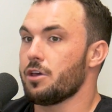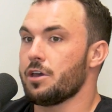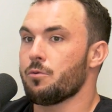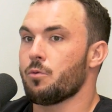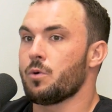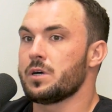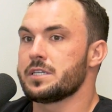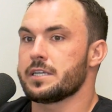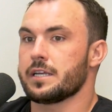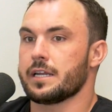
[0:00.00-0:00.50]
it
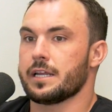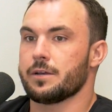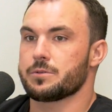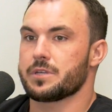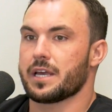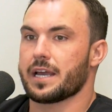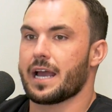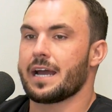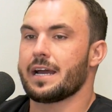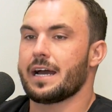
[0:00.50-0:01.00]
wasn't, it
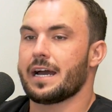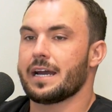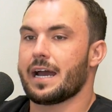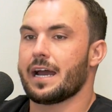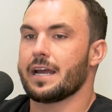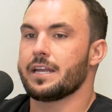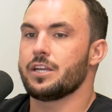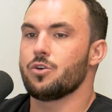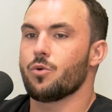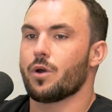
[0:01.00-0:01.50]
was like,
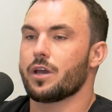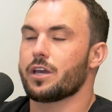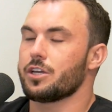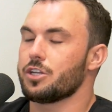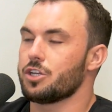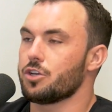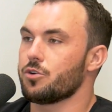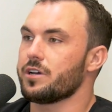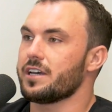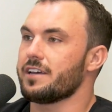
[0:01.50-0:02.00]
I knew I
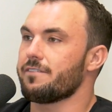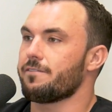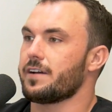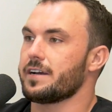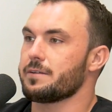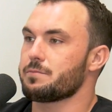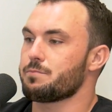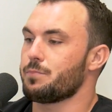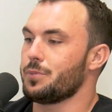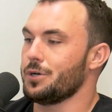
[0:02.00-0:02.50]
can do it if
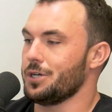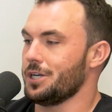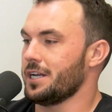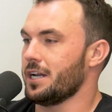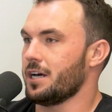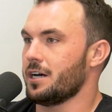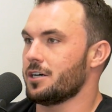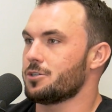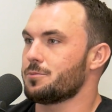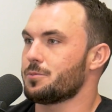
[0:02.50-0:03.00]
I put
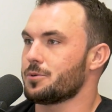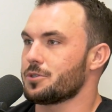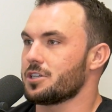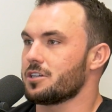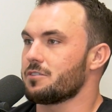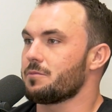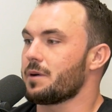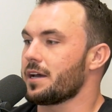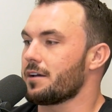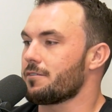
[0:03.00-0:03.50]
in
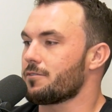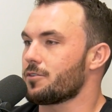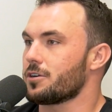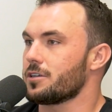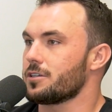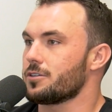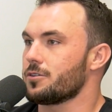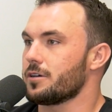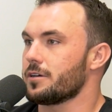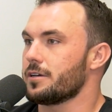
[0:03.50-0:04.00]
100% of my
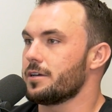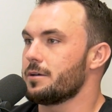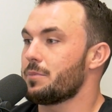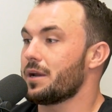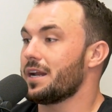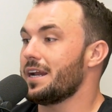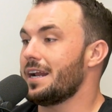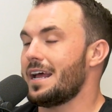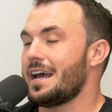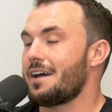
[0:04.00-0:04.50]
effort into it.
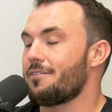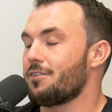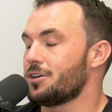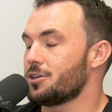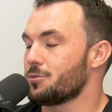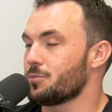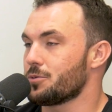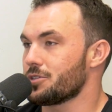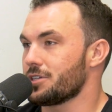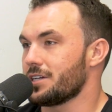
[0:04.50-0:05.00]
But I didn't have
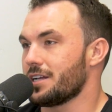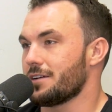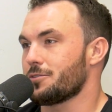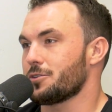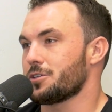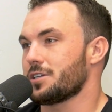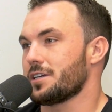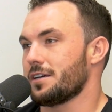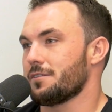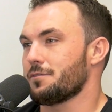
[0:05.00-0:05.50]
100%
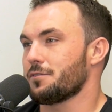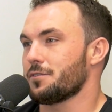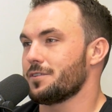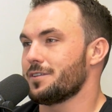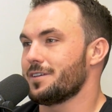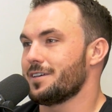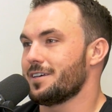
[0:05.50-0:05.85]
effort to give.